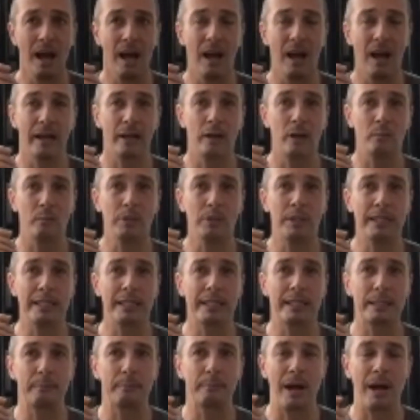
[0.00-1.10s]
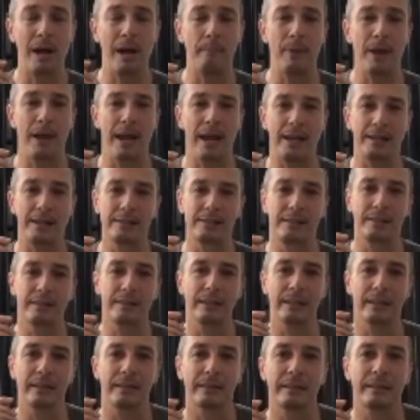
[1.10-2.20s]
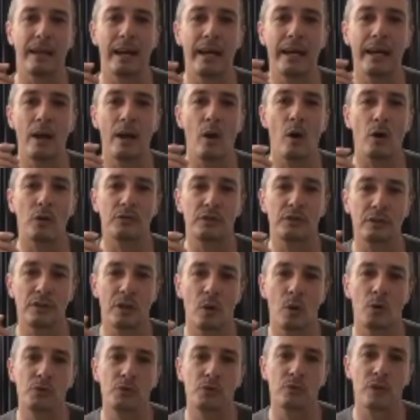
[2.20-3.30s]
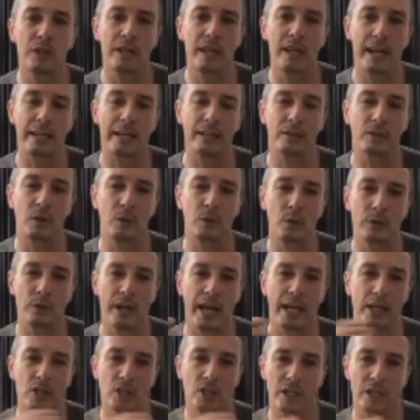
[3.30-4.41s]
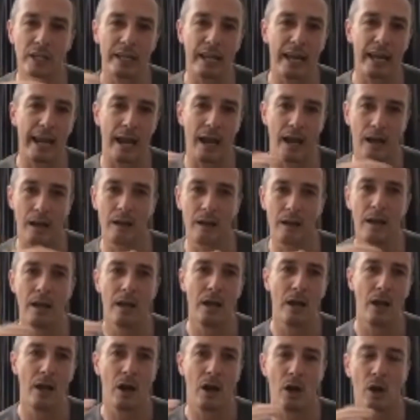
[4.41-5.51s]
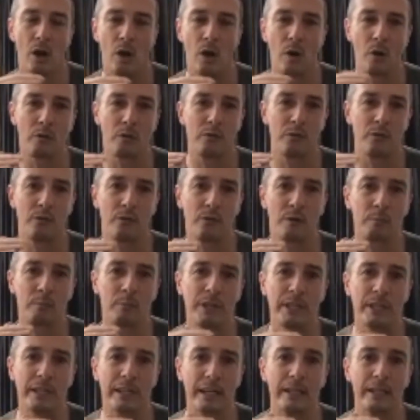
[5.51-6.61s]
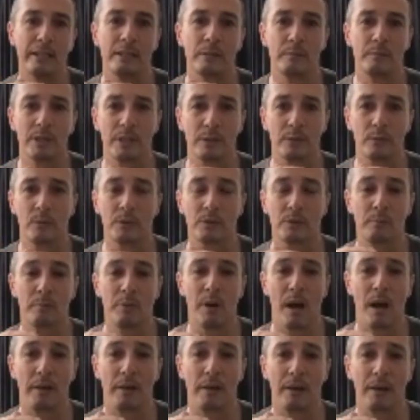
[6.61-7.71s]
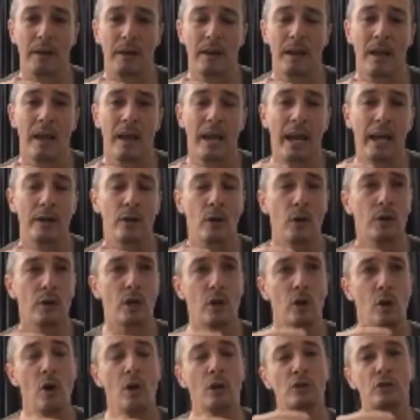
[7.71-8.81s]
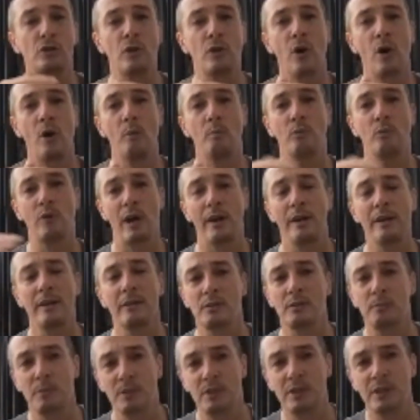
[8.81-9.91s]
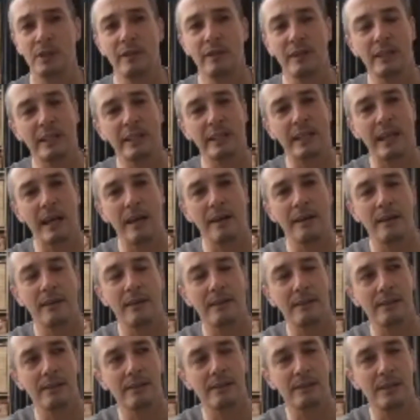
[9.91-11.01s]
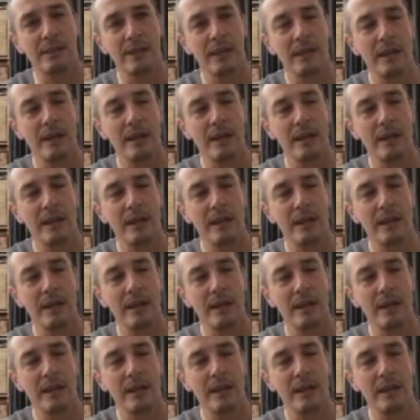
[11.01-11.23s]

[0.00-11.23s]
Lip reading: I completely bypass the entire oxytocin related connection layer of being intimate with a partner. And on a long term run, specifically under this,